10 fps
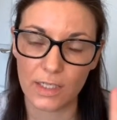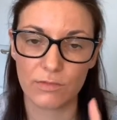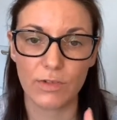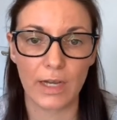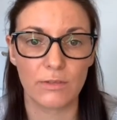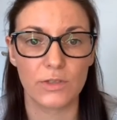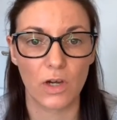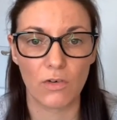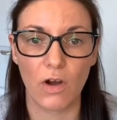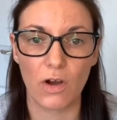around
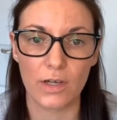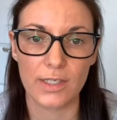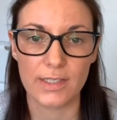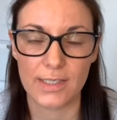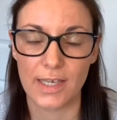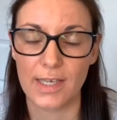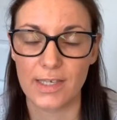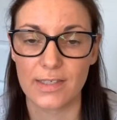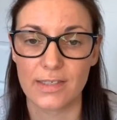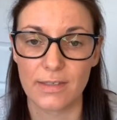our eyes
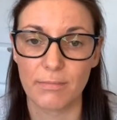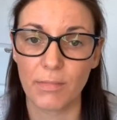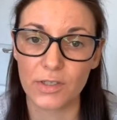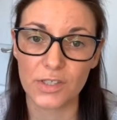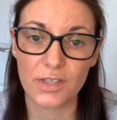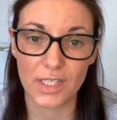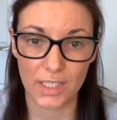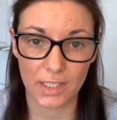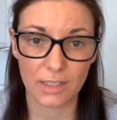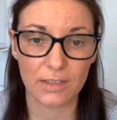is much
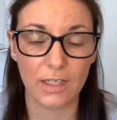thinner